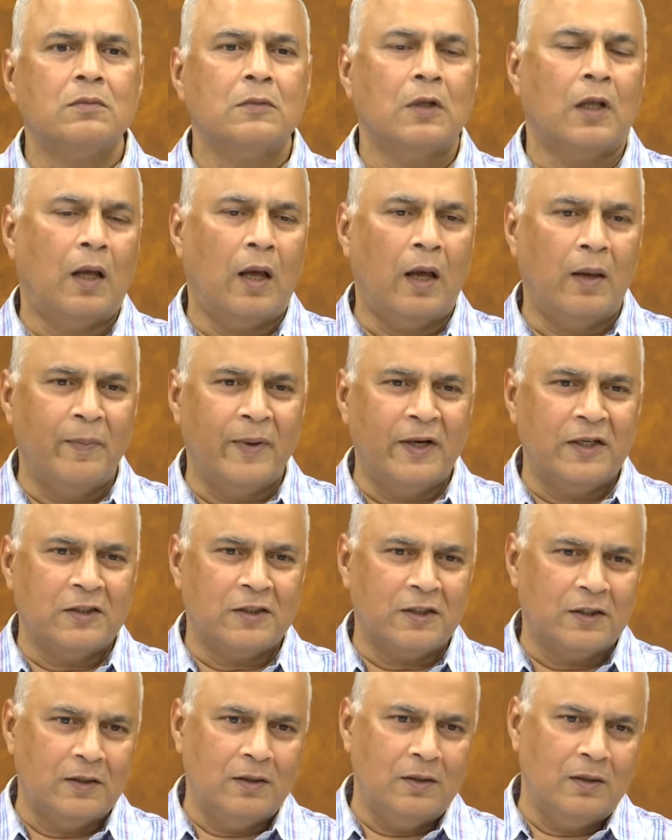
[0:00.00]
I
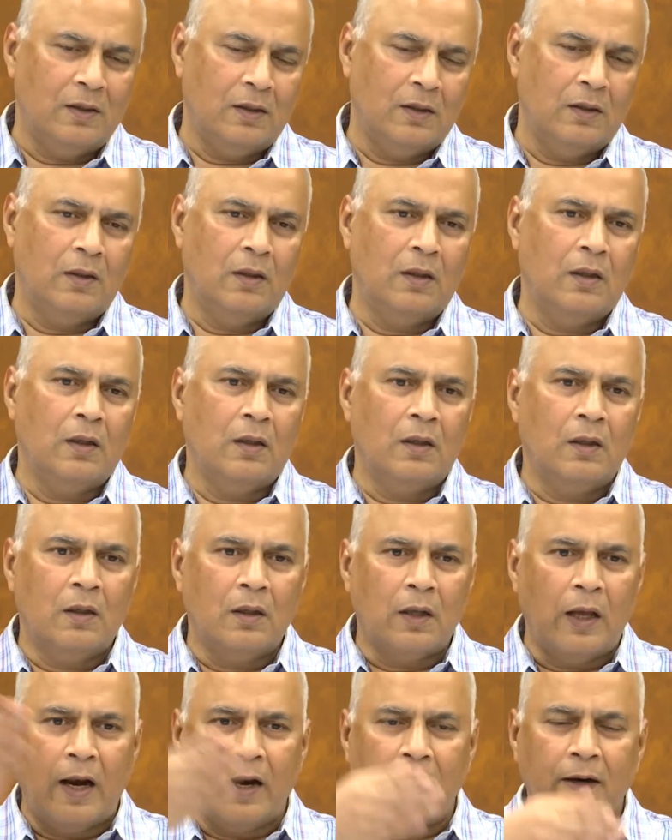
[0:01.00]
mentioned
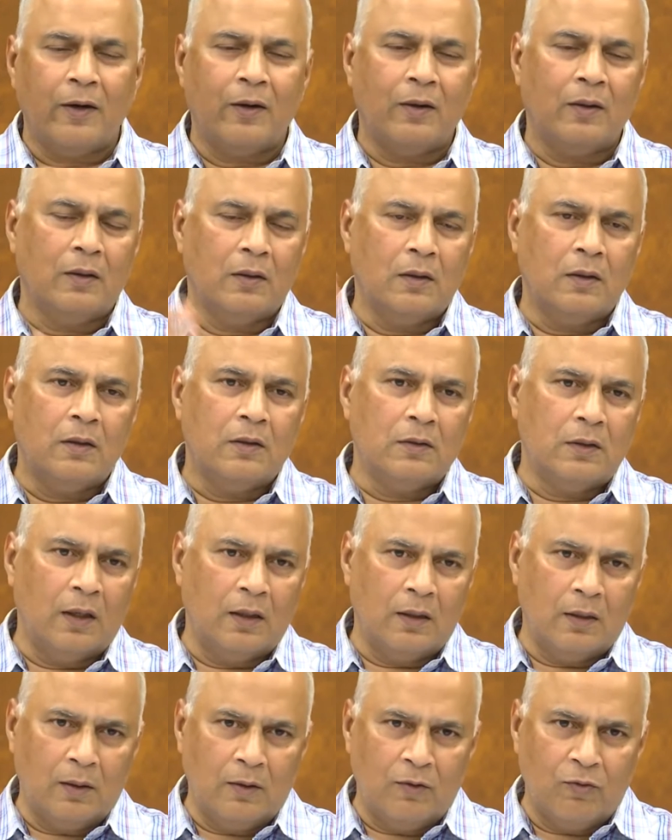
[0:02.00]
the
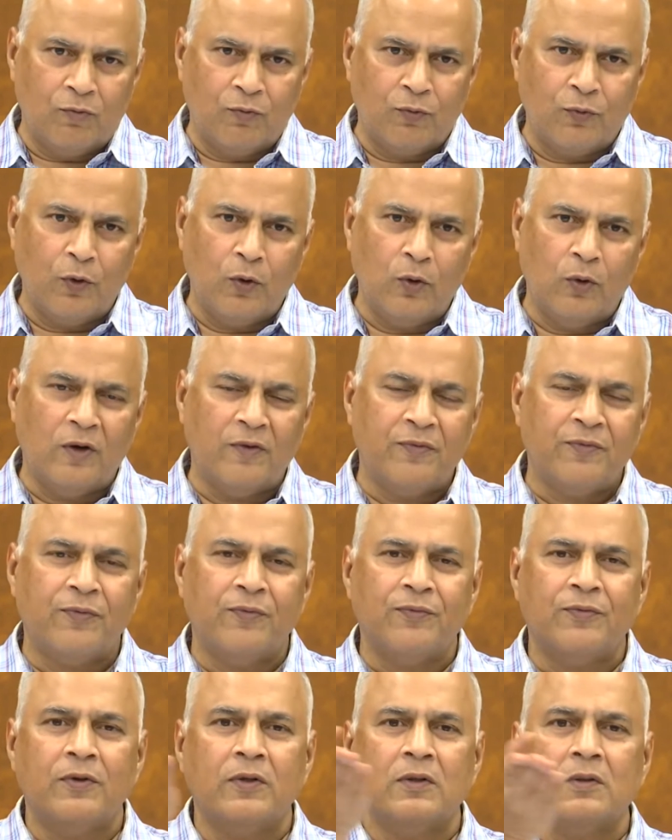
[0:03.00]
flow of
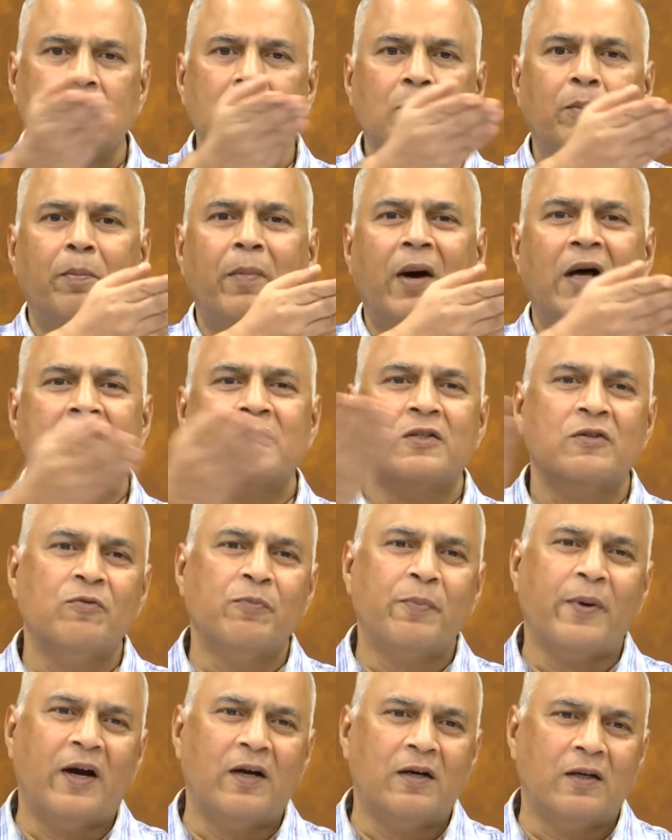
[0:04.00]
massive
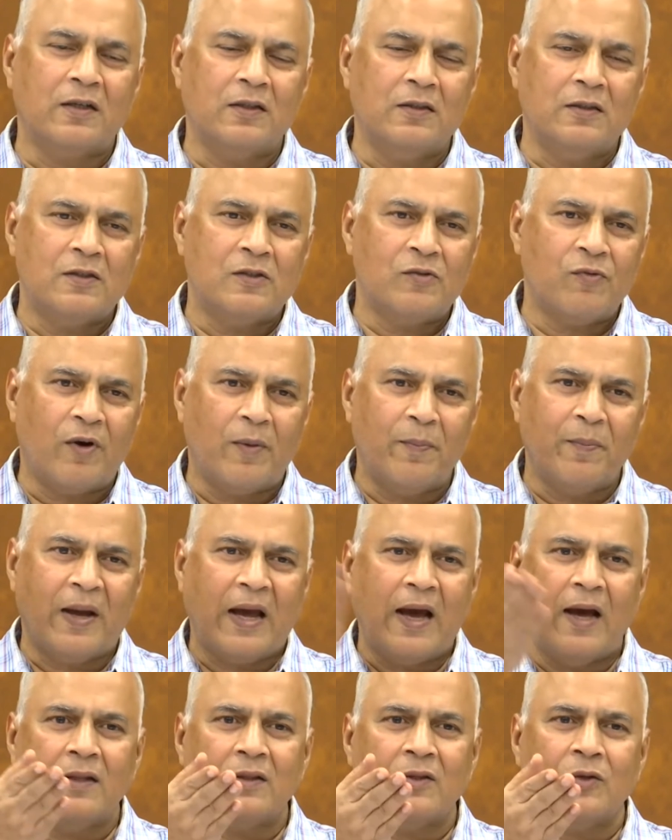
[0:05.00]
particles from
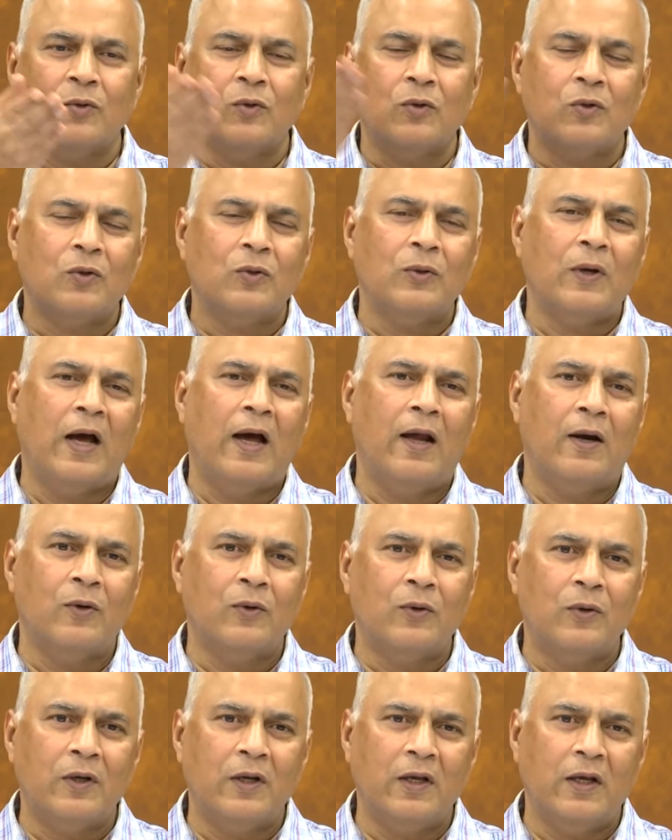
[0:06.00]
cathode to
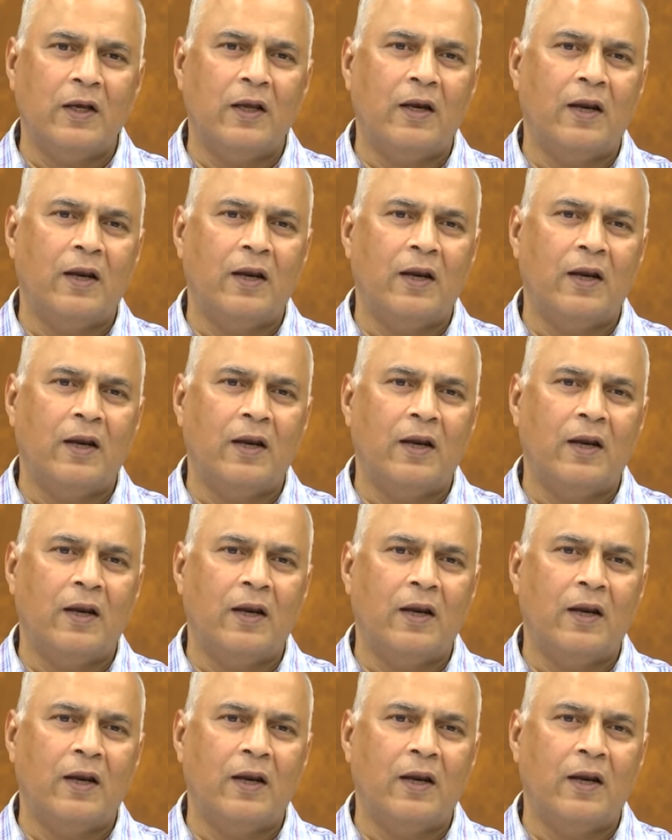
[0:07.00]
anode in a